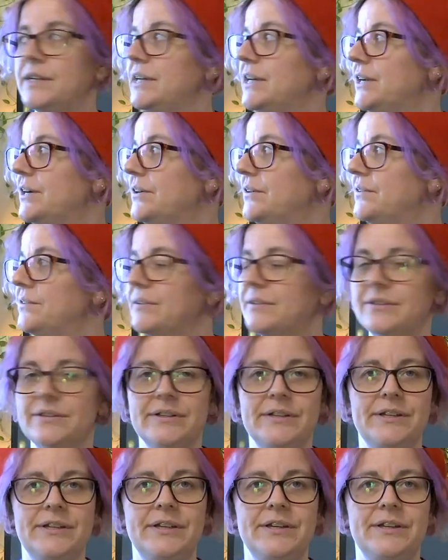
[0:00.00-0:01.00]
you know,
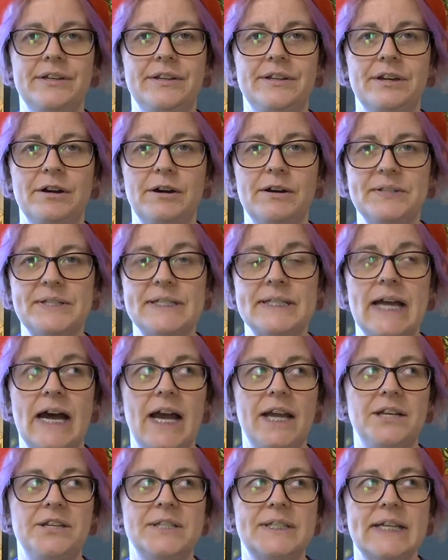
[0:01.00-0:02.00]
you, you go
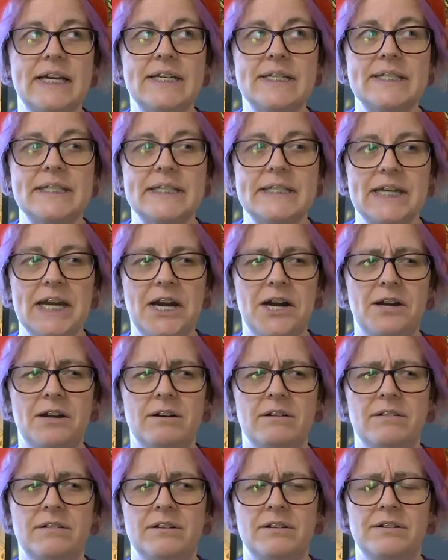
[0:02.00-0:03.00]
outside and you just kind of
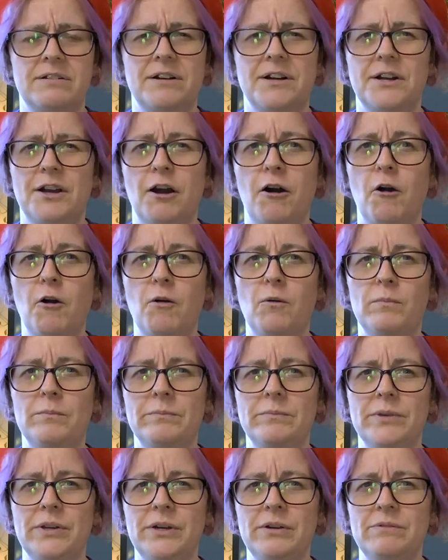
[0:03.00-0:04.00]
stare, you're at
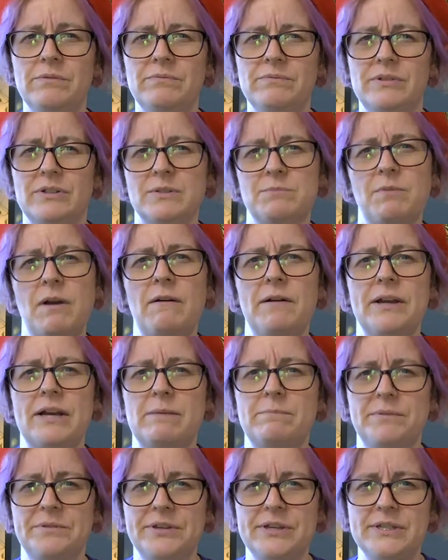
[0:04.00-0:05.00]
home, you know, there's probably a
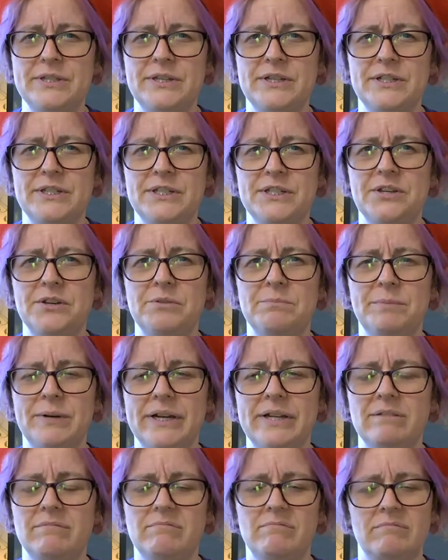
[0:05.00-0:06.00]
couple things you could do,
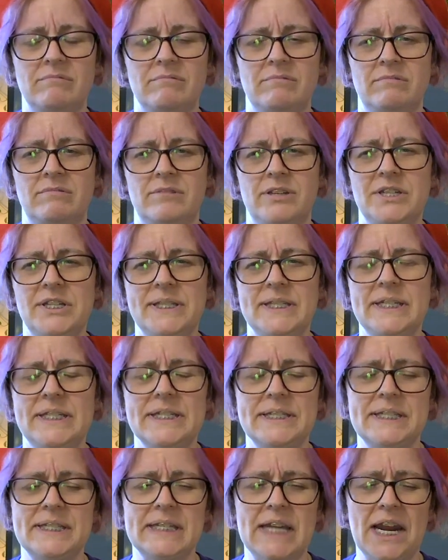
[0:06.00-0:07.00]
but you just need
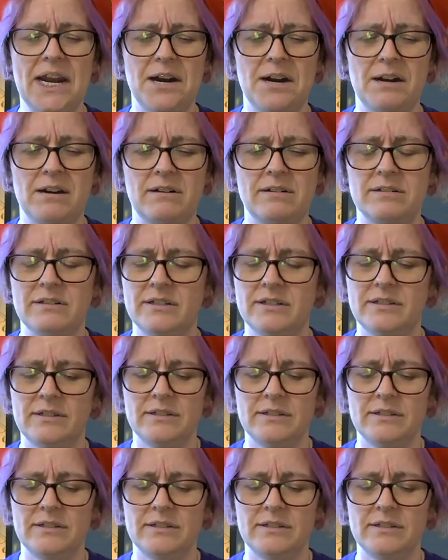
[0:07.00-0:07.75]
to stare.